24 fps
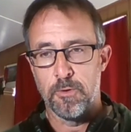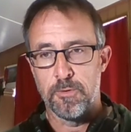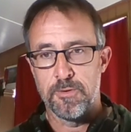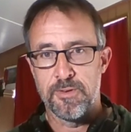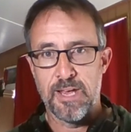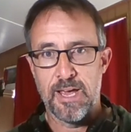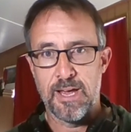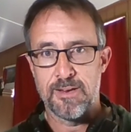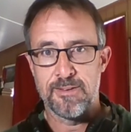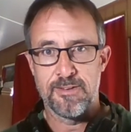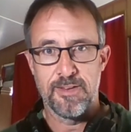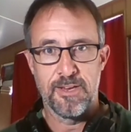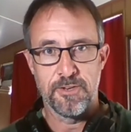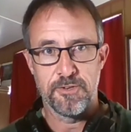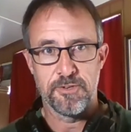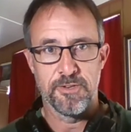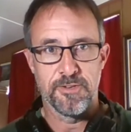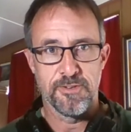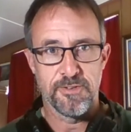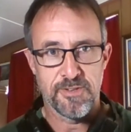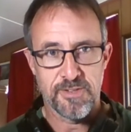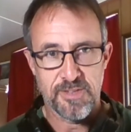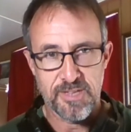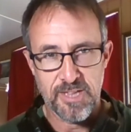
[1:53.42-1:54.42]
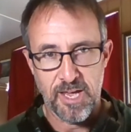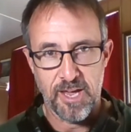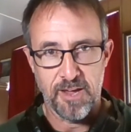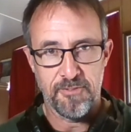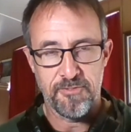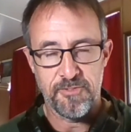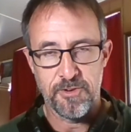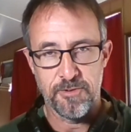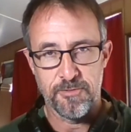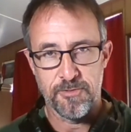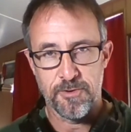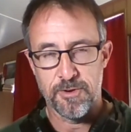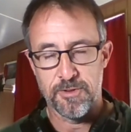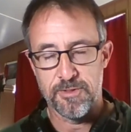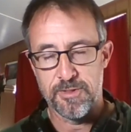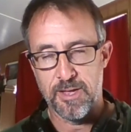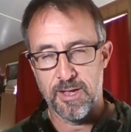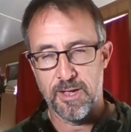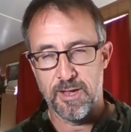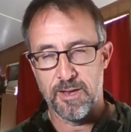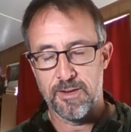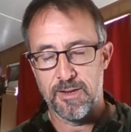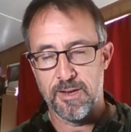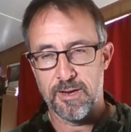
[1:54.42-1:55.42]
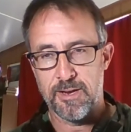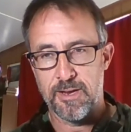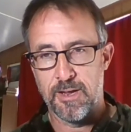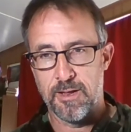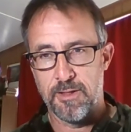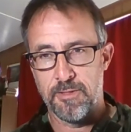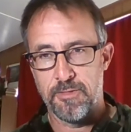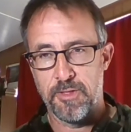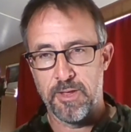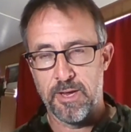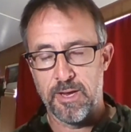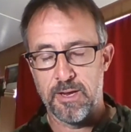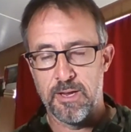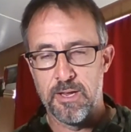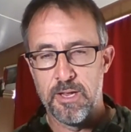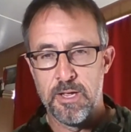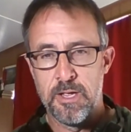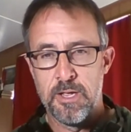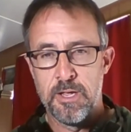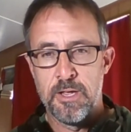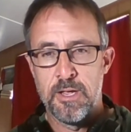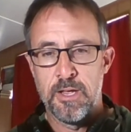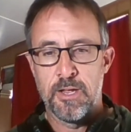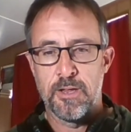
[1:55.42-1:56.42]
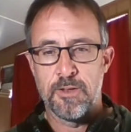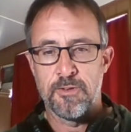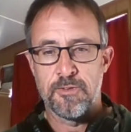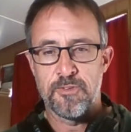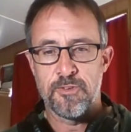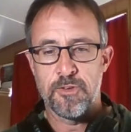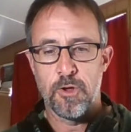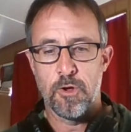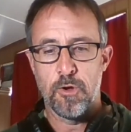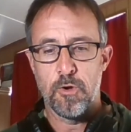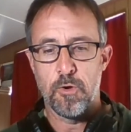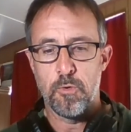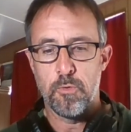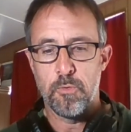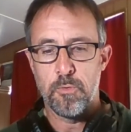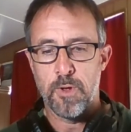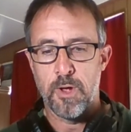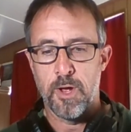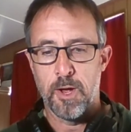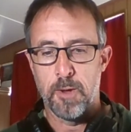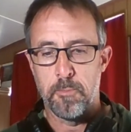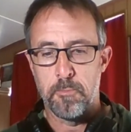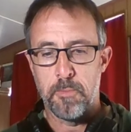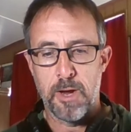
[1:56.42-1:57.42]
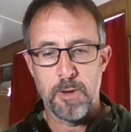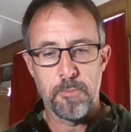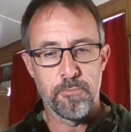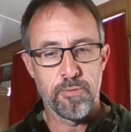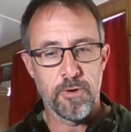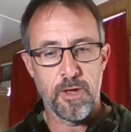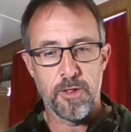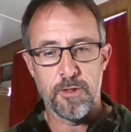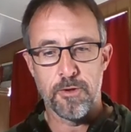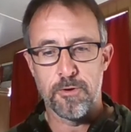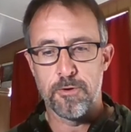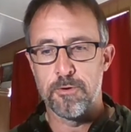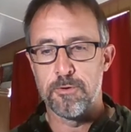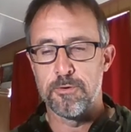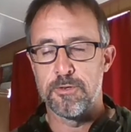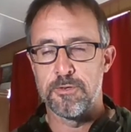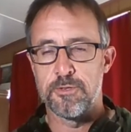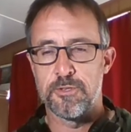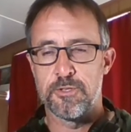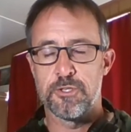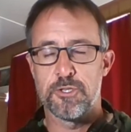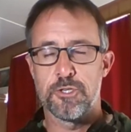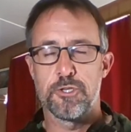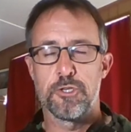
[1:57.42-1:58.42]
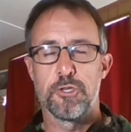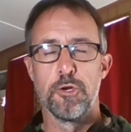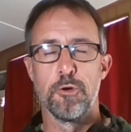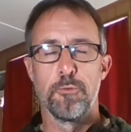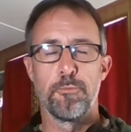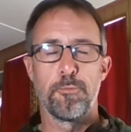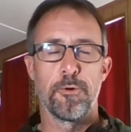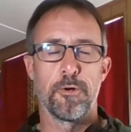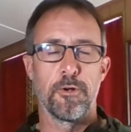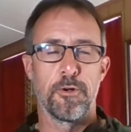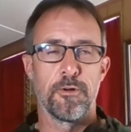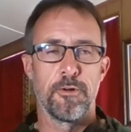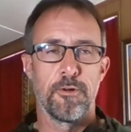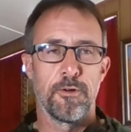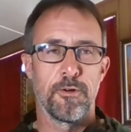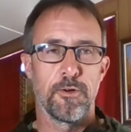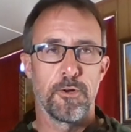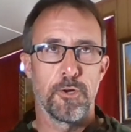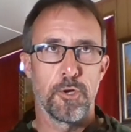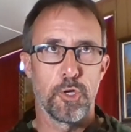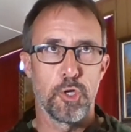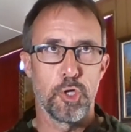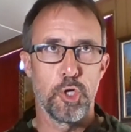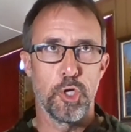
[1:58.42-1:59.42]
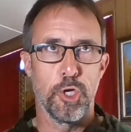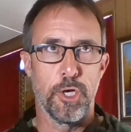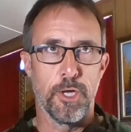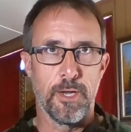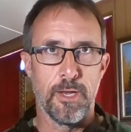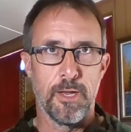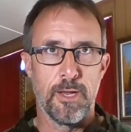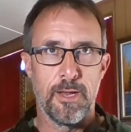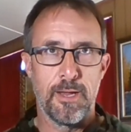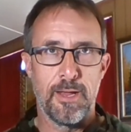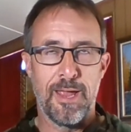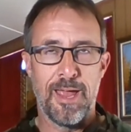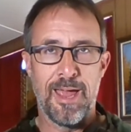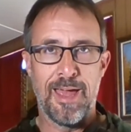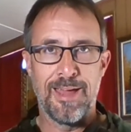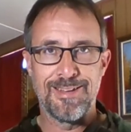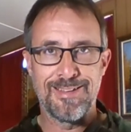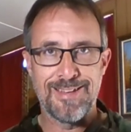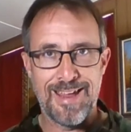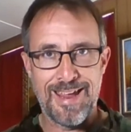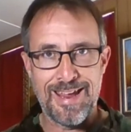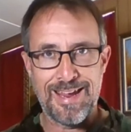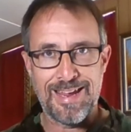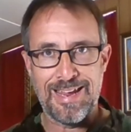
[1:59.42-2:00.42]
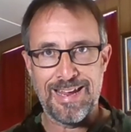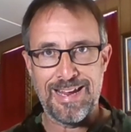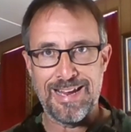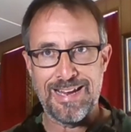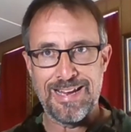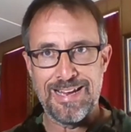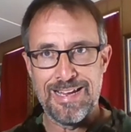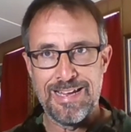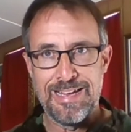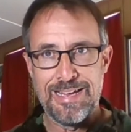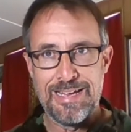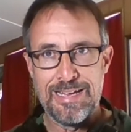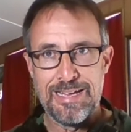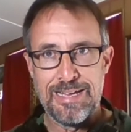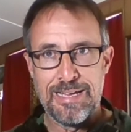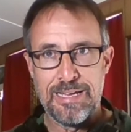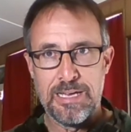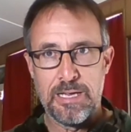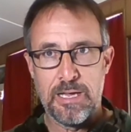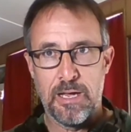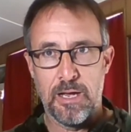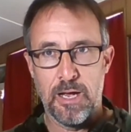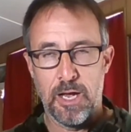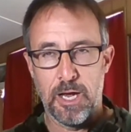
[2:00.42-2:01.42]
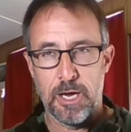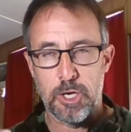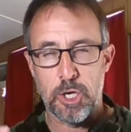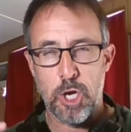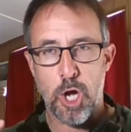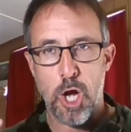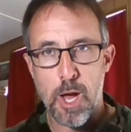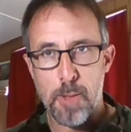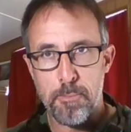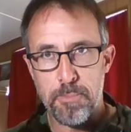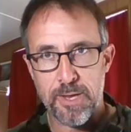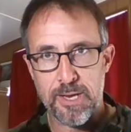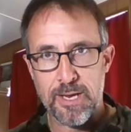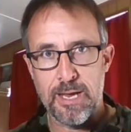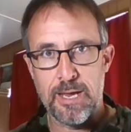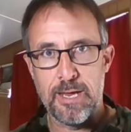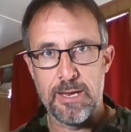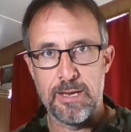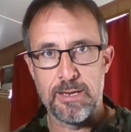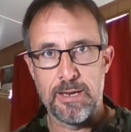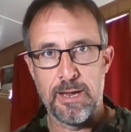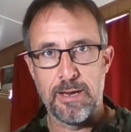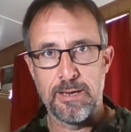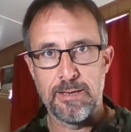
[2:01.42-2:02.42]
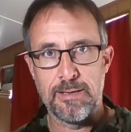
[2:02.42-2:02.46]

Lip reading: Taxation is theft. You've heard that, and that kind of thing. And so my brother, who is super good at taking complicated